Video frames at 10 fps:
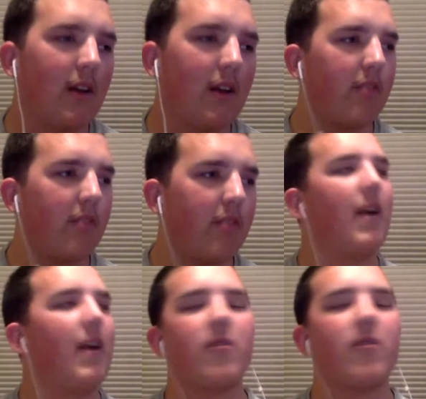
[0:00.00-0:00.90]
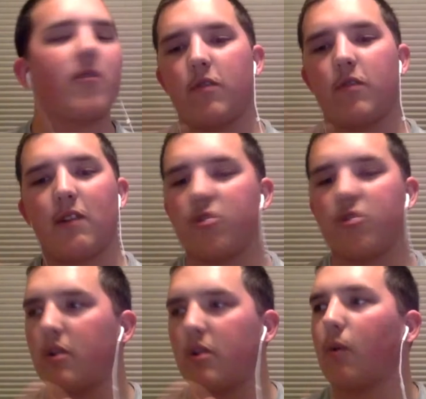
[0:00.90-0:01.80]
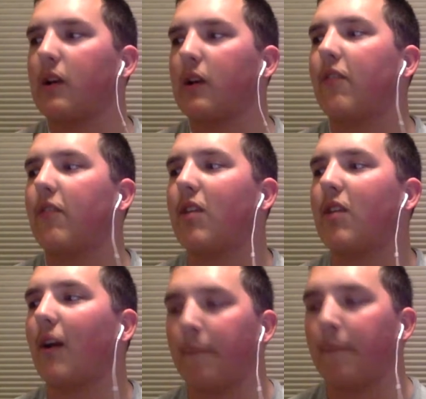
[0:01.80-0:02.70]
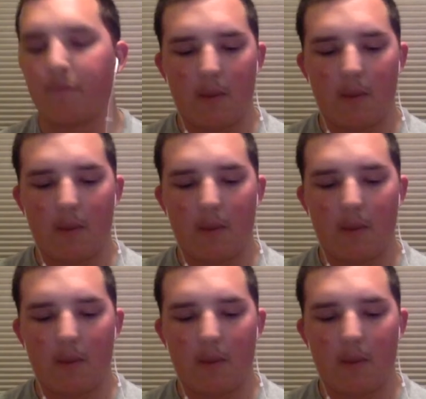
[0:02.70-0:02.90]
as do fans enjoy your work and everything,